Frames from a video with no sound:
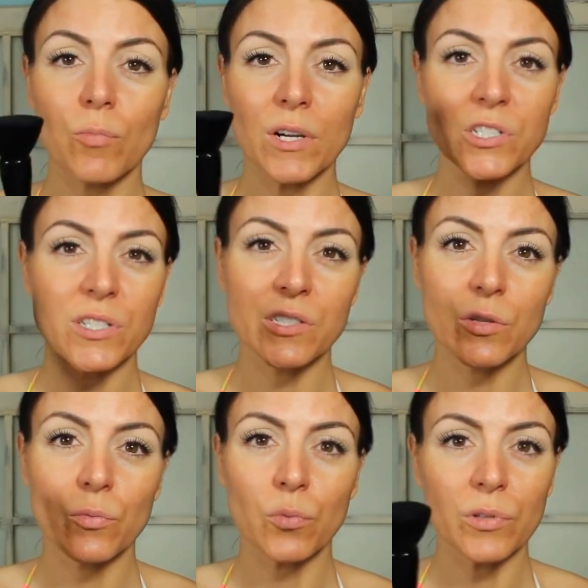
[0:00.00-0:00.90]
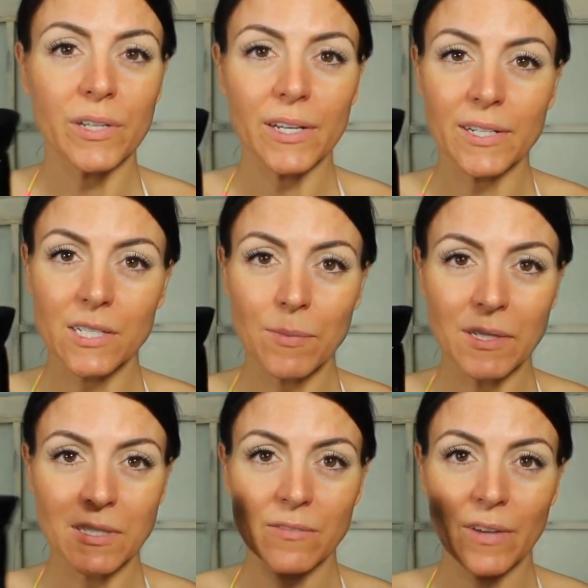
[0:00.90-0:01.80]
brush. These are really
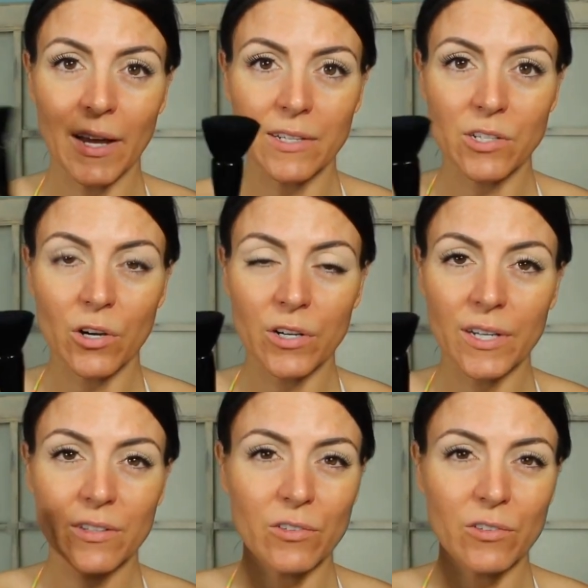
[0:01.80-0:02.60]
inexpensive at Target.